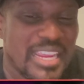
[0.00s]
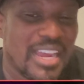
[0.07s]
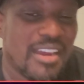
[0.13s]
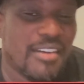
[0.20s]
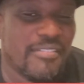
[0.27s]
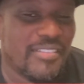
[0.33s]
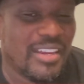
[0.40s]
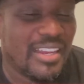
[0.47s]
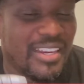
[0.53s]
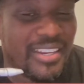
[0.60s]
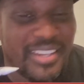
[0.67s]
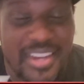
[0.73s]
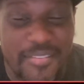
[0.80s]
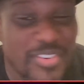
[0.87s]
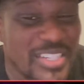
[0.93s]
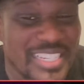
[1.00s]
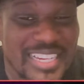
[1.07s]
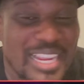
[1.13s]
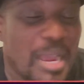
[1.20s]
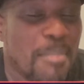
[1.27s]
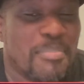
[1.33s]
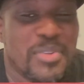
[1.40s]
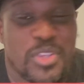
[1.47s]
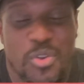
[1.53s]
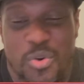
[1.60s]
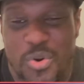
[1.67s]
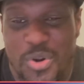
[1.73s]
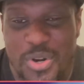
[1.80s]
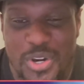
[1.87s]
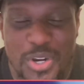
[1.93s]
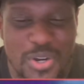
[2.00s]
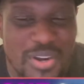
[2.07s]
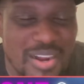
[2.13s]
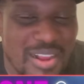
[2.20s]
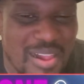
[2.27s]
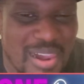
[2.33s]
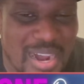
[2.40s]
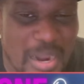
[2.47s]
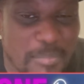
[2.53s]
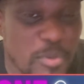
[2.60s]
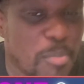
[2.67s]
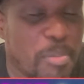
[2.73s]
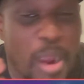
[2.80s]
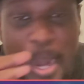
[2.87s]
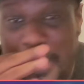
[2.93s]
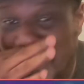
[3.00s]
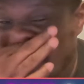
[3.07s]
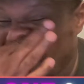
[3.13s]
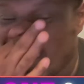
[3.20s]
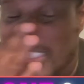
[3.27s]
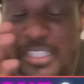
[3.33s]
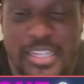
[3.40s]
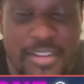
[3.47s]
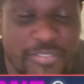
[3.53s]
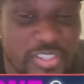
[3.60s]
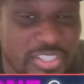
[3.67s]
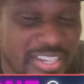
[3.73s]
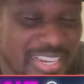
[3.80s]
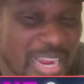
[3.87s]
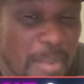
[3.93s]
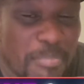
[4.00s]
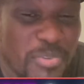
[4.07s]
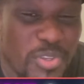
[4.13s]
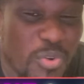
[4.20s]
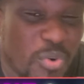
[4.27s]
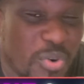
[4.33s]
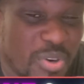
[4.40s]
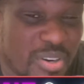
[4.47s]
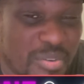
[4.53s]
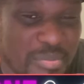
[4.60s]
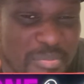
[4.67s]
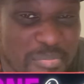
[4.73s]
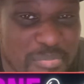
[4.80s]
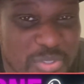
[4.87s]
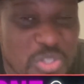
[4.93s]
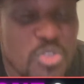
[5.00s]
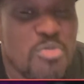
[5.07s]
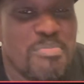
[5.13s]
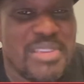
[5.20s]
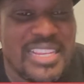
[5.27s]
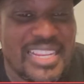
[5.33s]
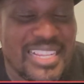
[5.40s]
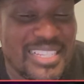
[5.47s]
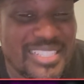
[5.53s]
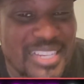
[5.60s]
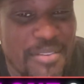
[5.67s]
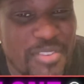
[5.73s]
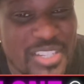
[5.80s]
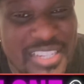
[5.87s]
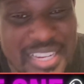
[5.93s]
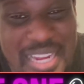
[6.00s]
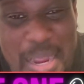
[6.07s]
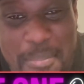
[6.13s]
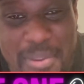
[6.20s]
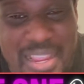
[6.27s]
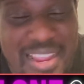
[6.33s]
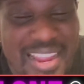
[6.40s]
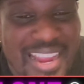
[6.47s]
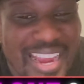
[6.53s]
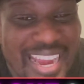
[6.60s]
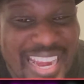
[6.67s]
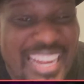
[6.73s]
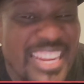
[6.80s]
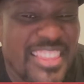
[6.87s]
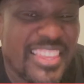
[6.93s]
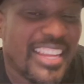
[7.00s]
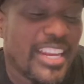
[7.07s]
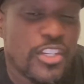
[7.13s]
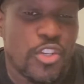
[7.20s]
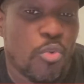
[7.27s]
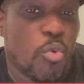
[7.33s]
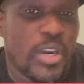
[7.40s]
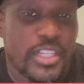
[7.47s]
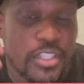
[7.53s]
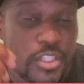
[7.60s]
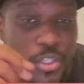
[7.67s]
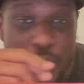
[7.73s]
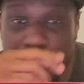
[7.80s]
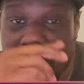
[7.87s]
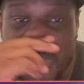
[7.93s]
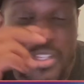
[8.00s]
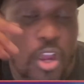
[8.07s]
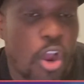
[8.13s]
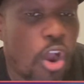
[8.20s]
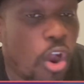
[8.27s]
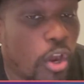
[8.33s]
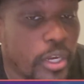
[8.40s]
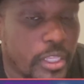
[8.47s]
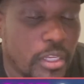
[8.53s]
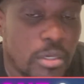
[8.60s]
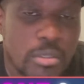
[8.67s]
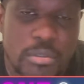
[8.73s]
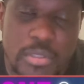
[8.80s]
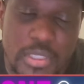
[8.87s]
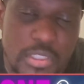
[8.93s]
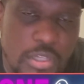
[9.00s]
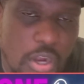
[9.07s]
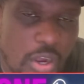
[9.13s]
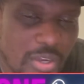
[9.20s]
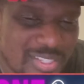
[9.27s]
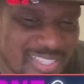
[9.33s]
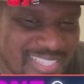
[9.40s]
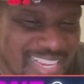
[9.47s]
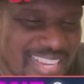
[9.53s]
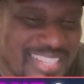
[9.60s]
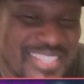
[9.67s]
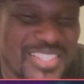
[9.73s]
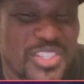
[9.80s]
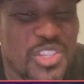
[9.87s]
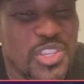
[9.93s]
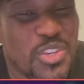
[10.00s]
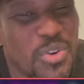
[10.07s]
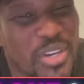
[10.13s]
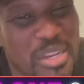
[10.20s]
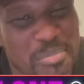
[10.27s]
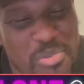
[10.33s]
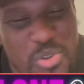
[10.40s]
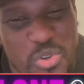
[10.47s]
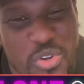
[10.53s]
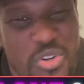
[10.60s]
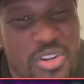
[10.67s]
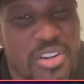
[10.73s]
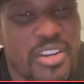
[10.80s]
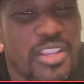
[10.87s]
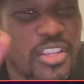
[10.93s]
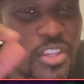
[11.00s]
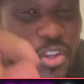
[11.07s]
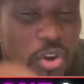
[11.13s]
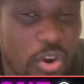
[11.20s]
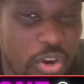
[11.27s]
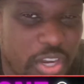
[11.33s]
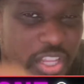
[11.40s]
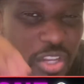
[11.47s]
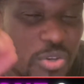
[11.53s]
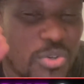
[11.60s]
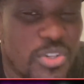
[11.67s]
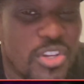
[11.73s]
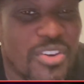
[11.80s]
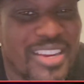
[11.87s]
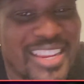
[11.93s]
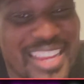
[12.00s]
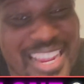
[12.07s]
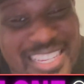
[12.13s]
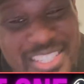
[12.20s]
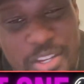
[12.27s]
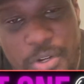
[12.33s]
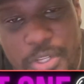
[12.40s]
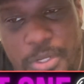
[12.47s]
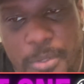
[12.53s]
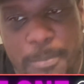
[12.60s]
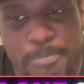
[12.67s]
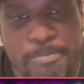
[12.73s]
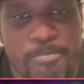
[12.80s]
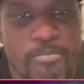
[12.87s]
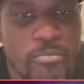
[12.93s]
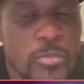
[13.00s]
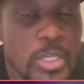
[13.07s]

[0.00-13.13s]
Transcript: way of leveraging up your podcast, leveraging up your Zoom meetings, leveraging up anything that you wanted to do. The audio is all synced to your computer, your audio, your guest audio.